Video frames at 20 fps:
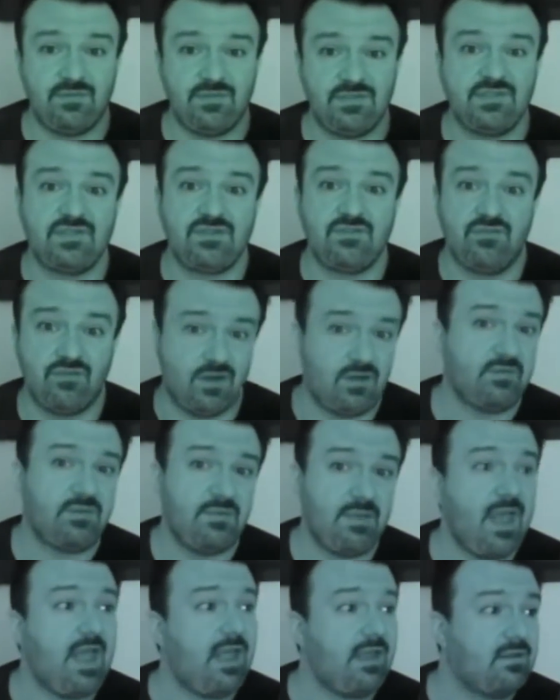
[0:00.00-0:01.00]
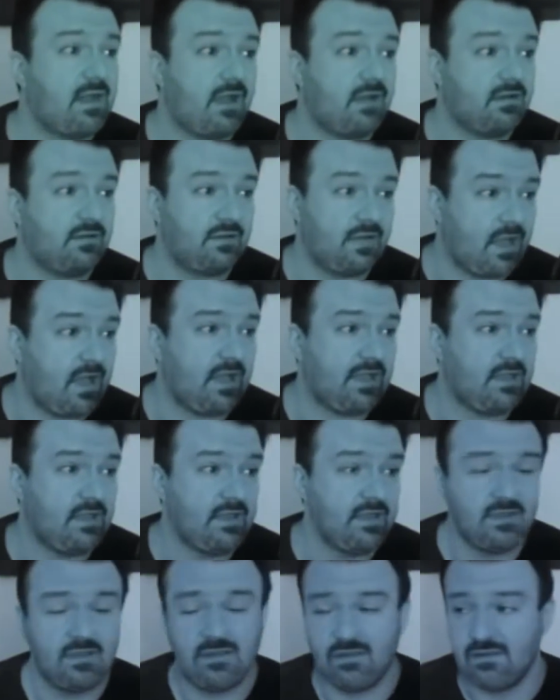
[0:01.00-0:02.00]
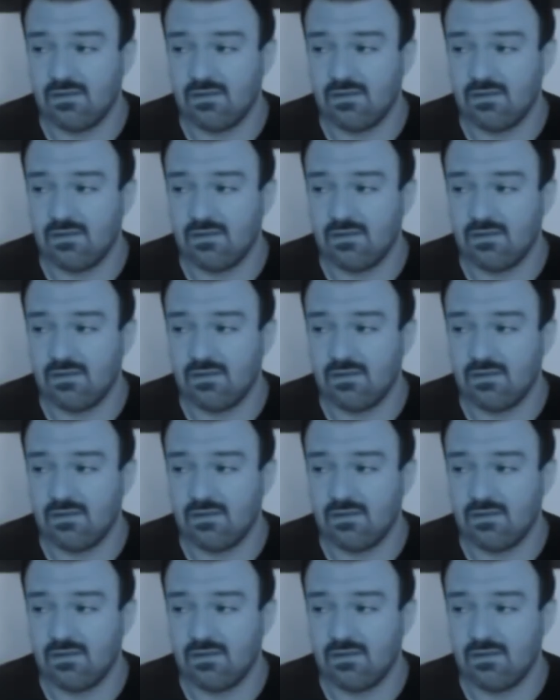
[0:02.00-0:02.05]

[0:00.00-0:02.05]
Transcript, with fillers: which is incredibly bad, not going to lie.